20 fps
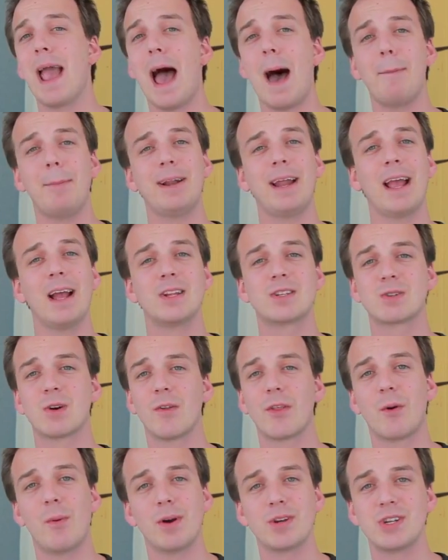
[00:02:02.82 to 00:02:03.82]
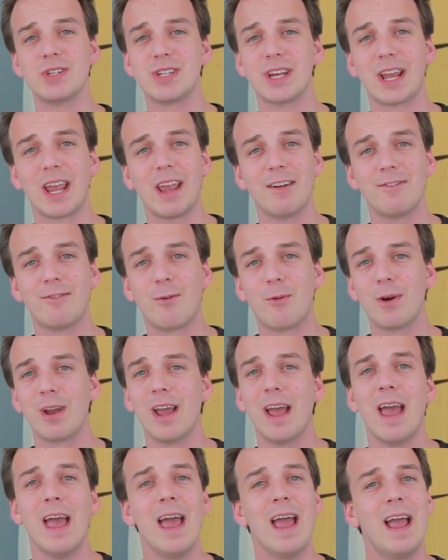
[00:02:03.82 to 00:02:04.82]
happy to answer all the questions I can for
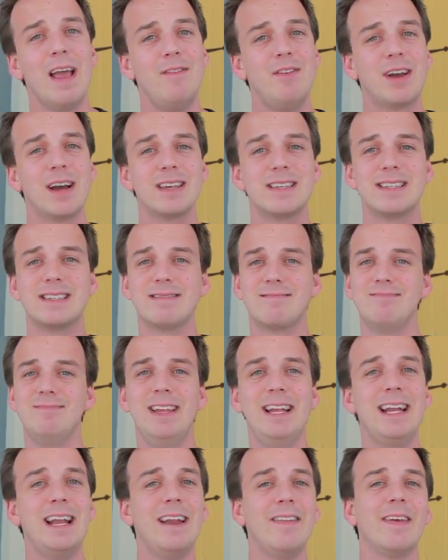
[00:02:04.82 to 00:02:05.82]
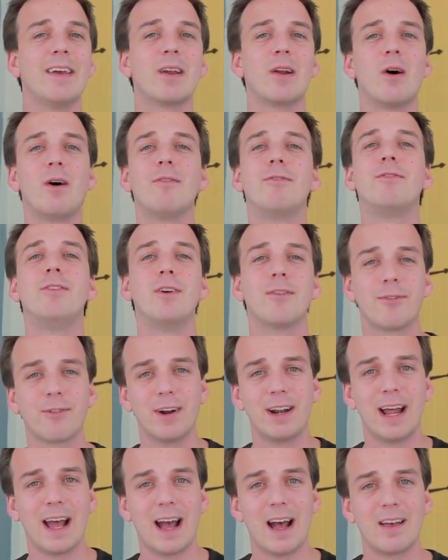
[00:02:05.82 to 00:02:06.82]
you. If you guys need anything at all, feel
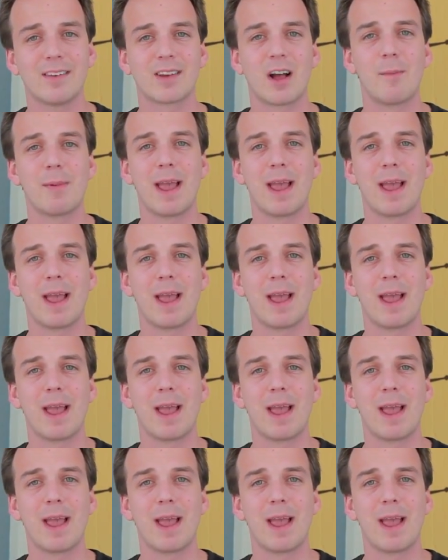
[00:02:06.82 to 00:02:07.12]
free to ask.